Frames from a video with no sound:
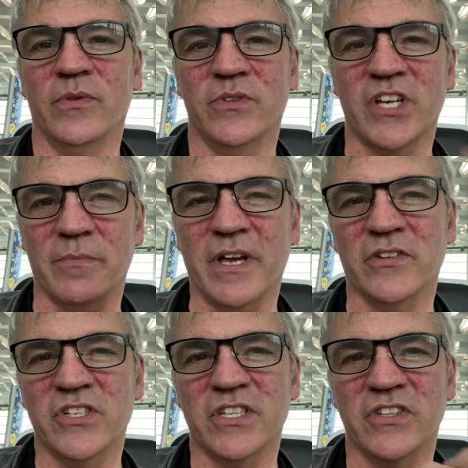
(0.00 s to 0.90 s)
take me
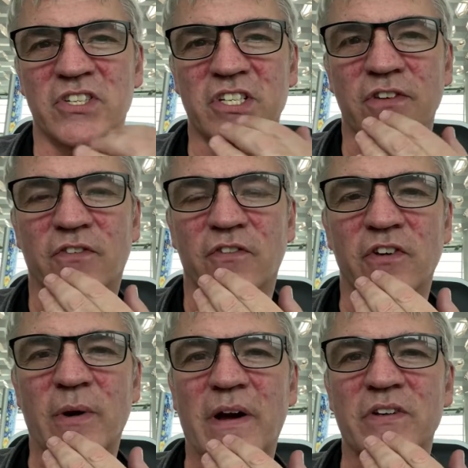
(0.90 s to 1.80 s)
out to see the city for a
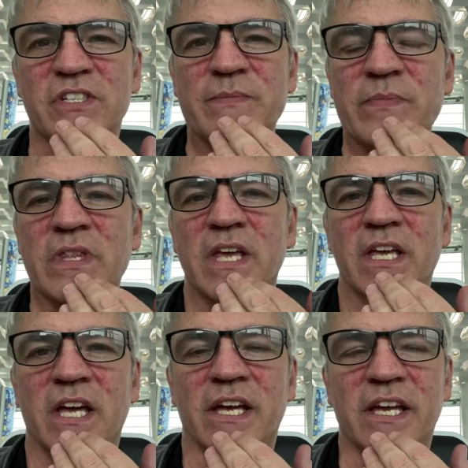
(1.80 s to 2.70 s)
few hours
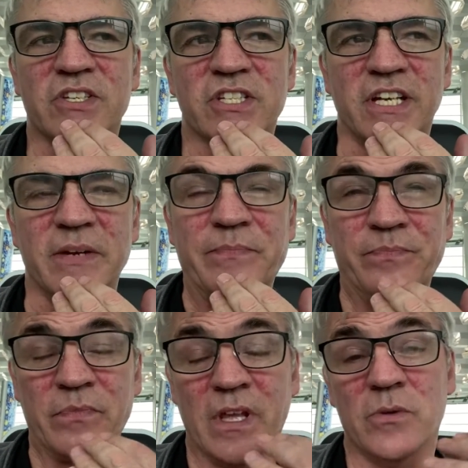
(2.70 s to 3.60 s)
yesterday,
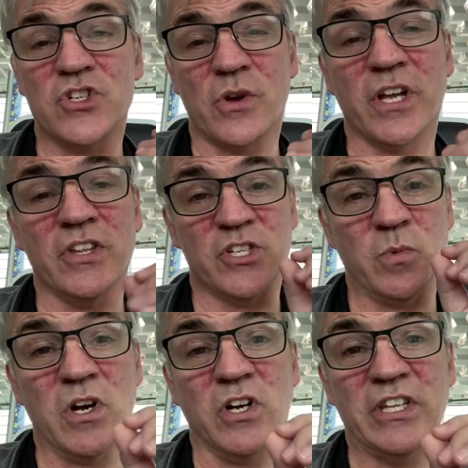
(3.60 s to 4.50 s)
showing her this
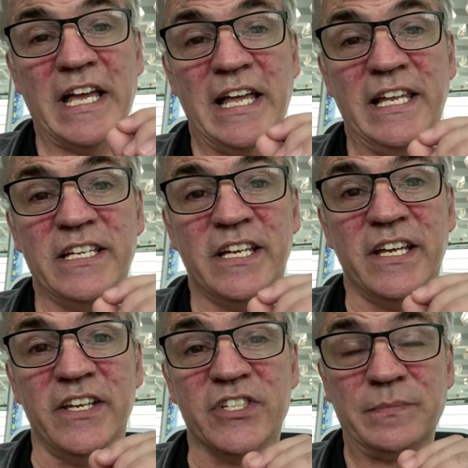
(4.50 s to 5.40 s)
work on the
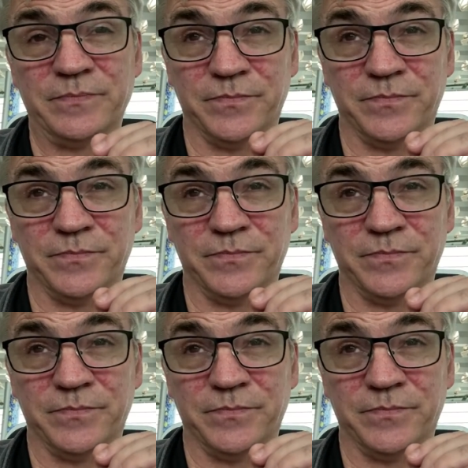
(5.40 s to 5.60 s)
LEDs.